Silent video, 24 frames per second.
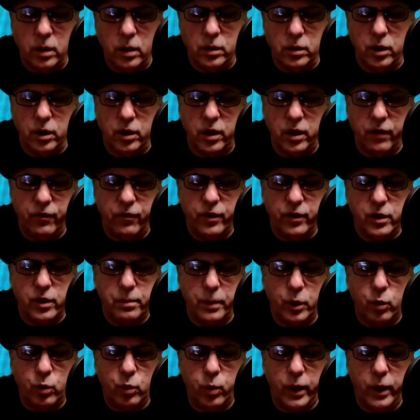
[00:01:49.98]
difference
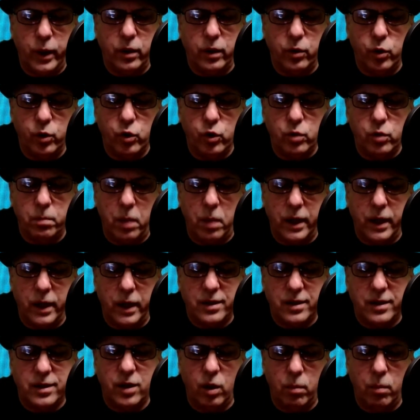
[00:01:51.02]
between use by,
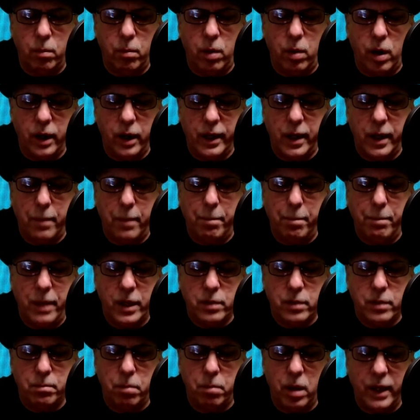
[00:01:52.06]
sell by, and
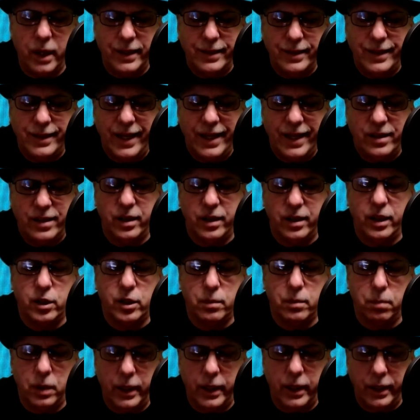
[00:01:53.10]
best by dates
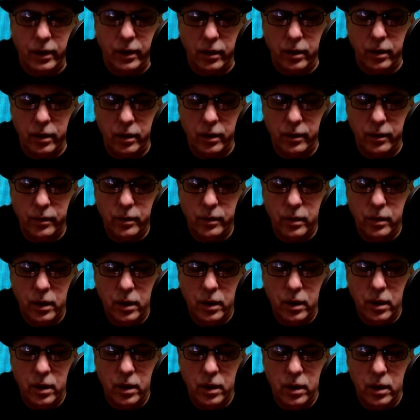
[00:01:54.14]
explained.
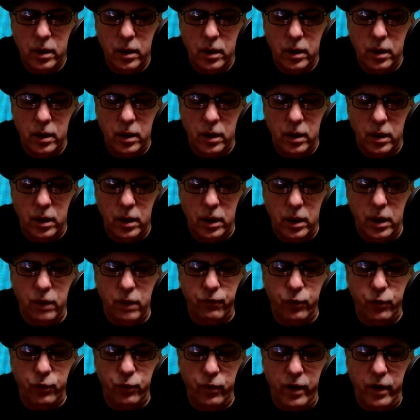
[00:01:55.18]

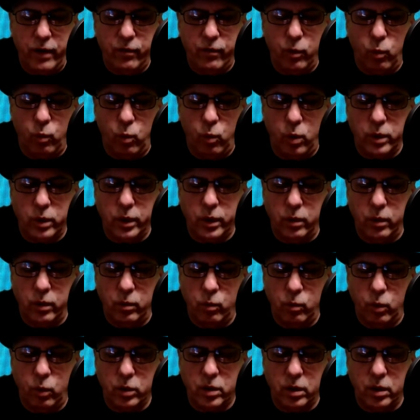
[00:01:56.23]
If you've ever wondered
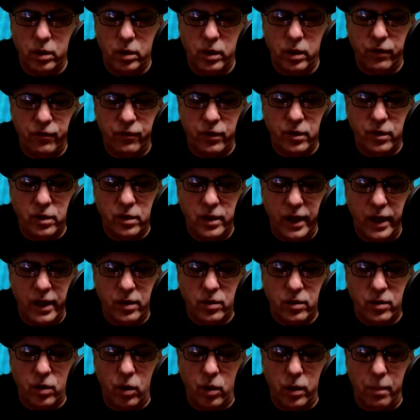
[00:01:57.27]
what the different
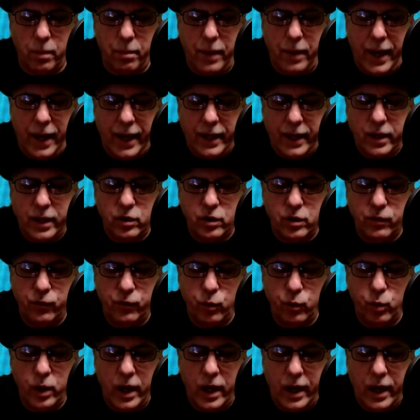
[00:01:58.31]
dates on a packaged
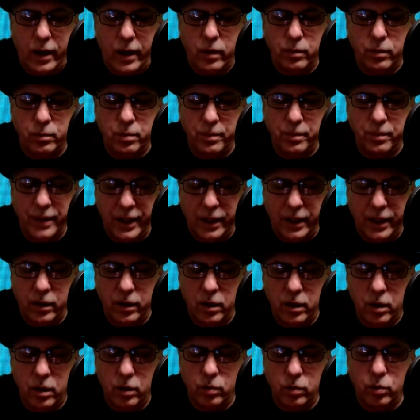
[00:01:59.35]
food items mean,
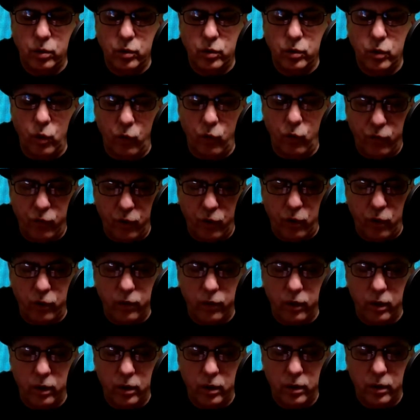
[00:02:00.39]
look no
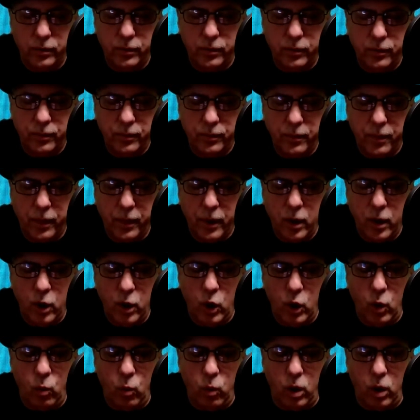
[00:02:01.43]
further.
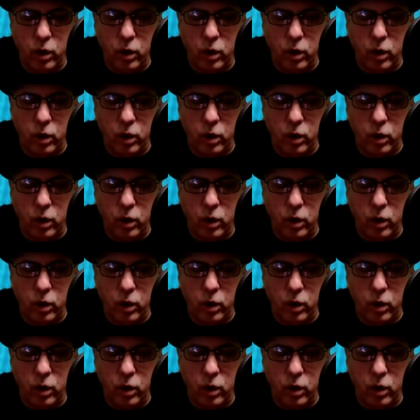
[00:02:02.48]
While